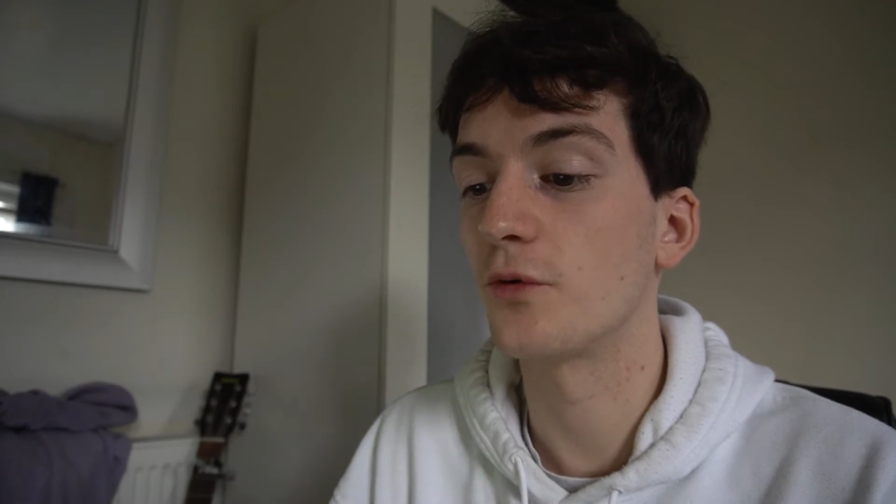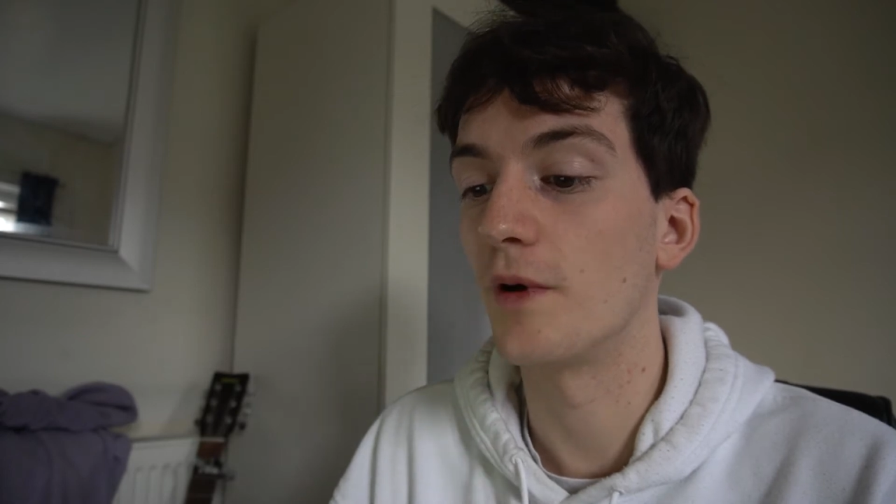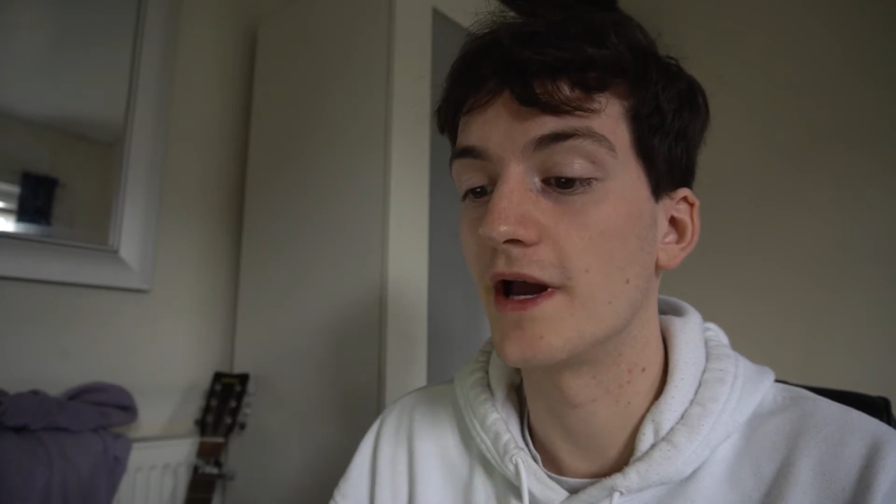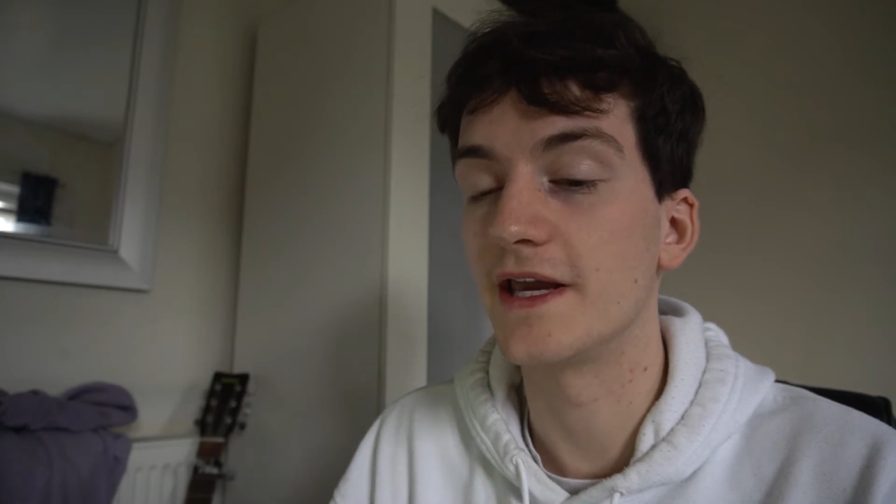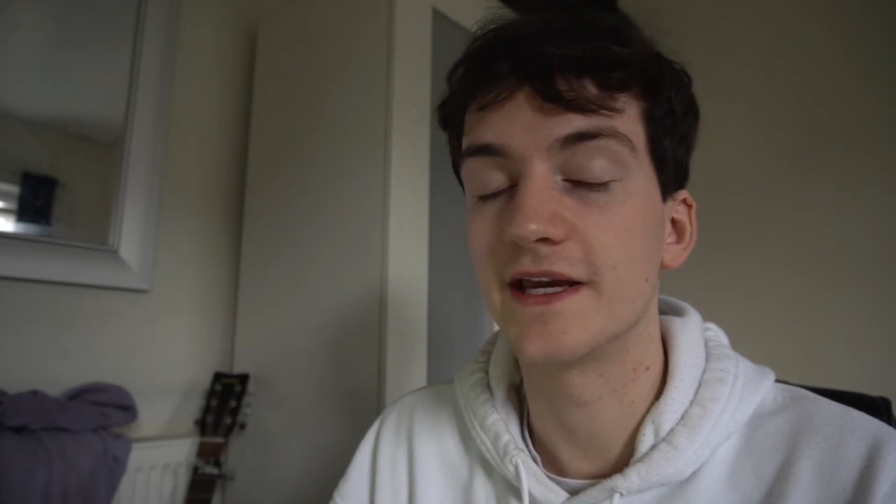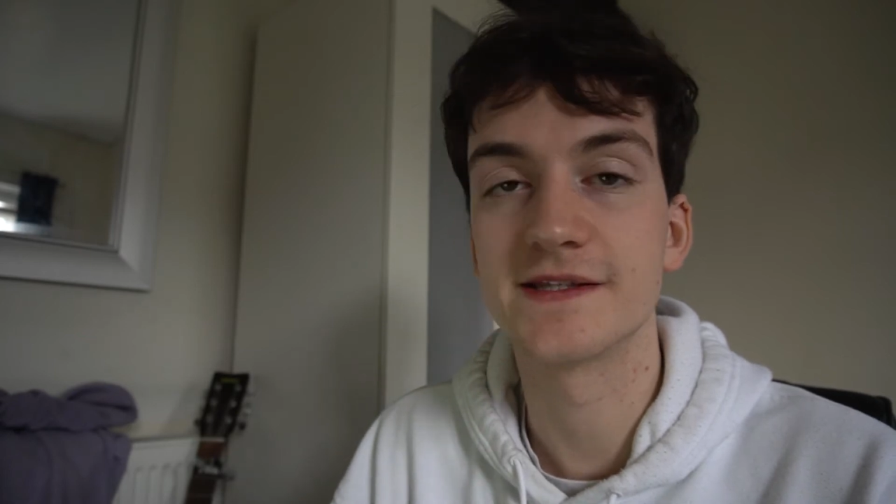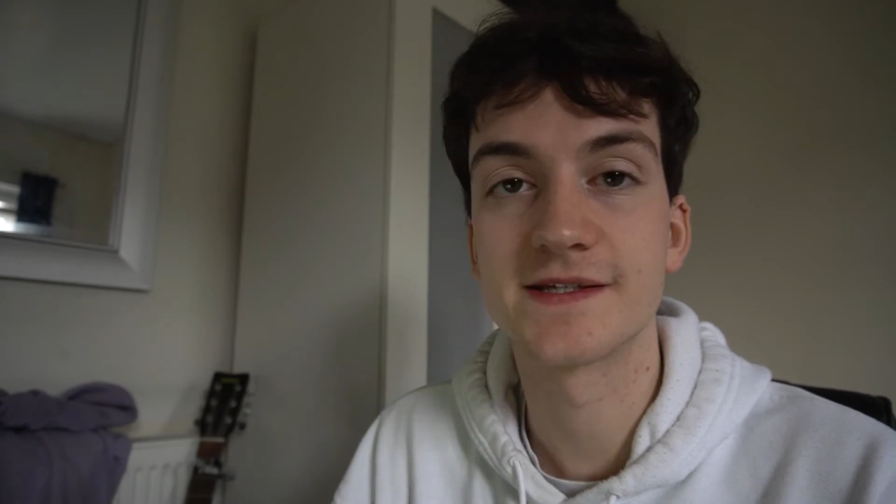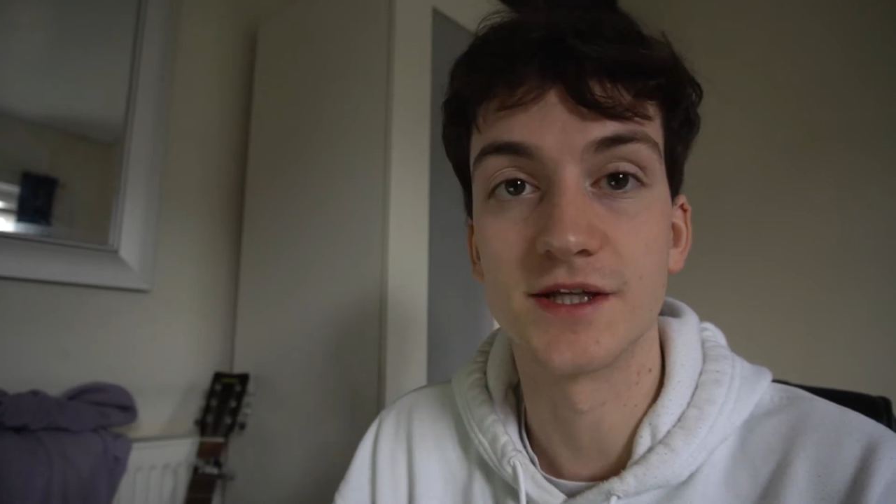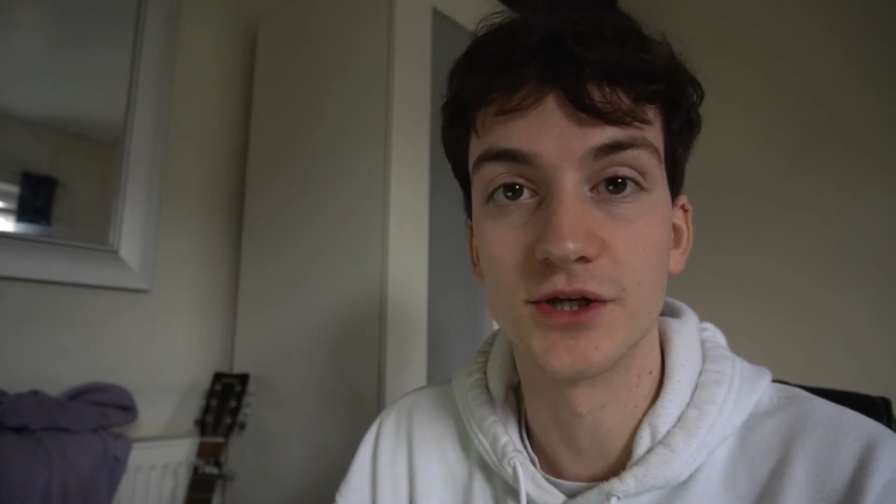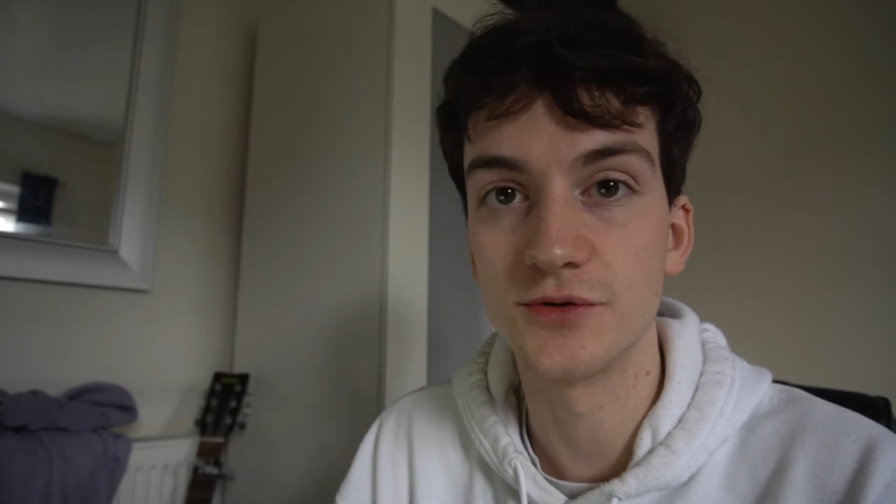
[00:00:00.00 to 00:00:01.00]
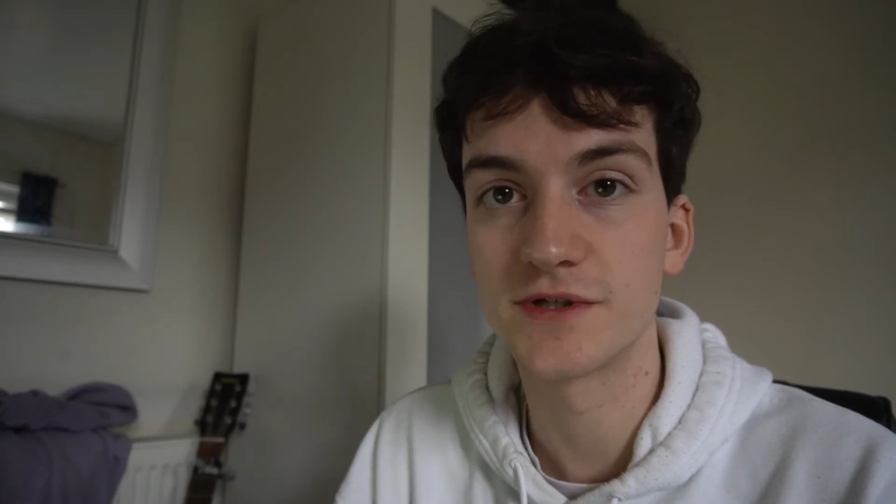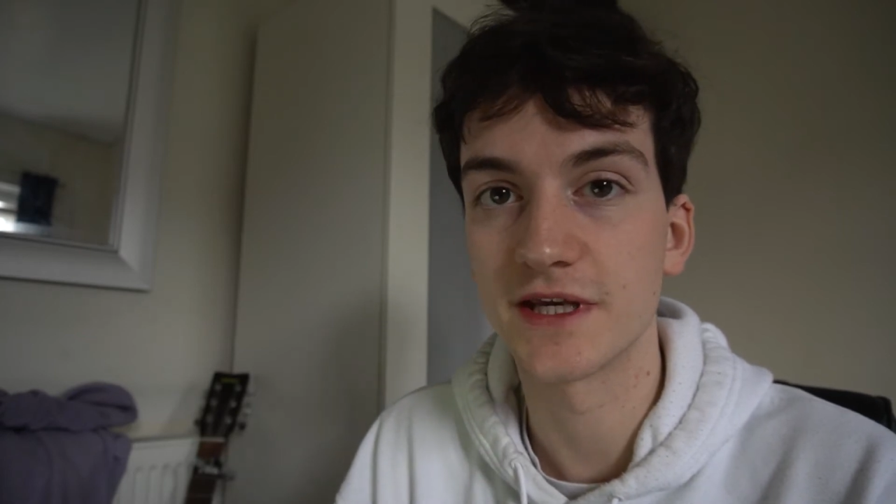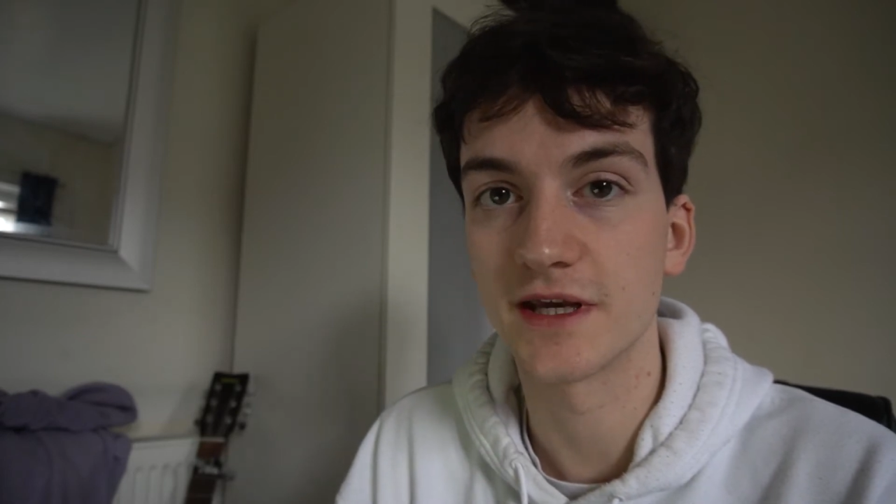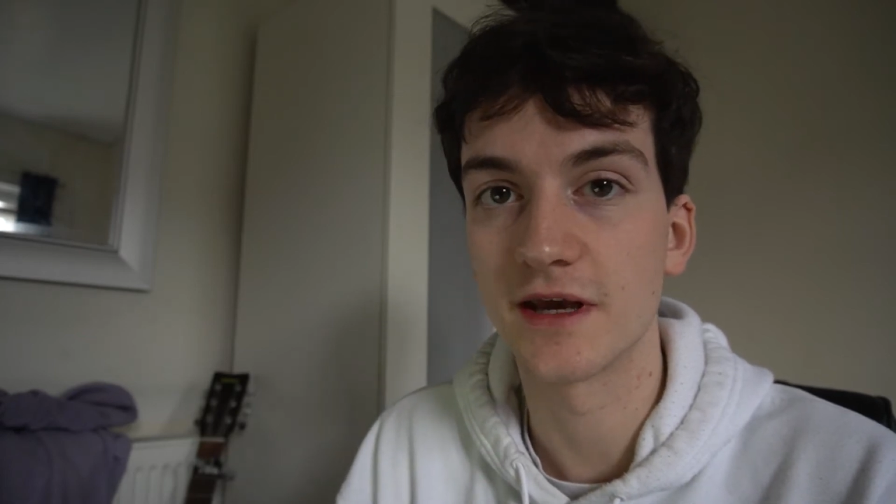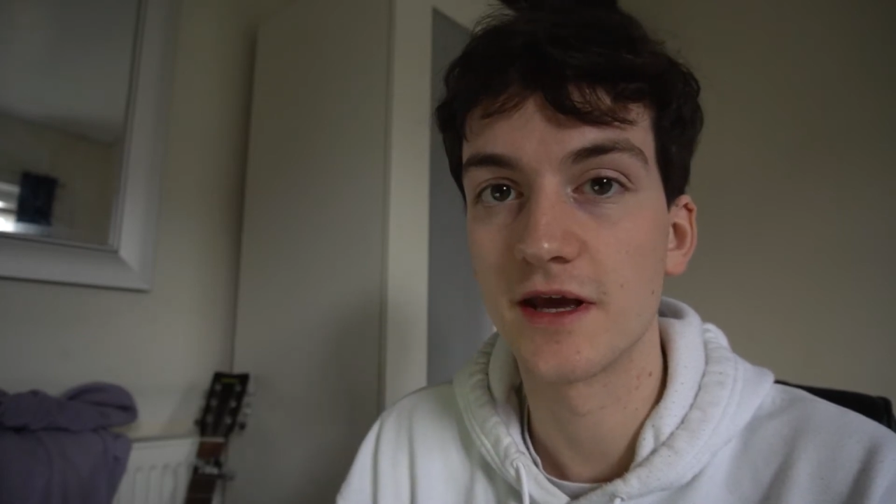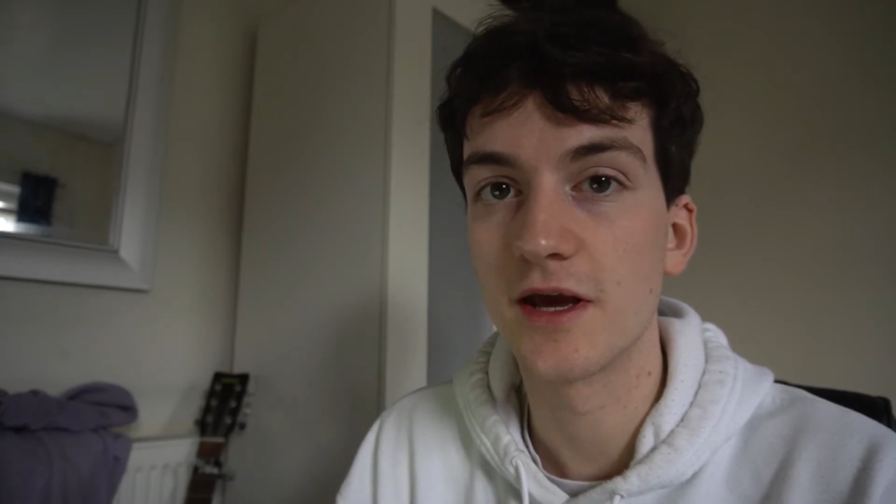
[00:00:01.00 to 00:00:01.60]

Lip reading: way in seducing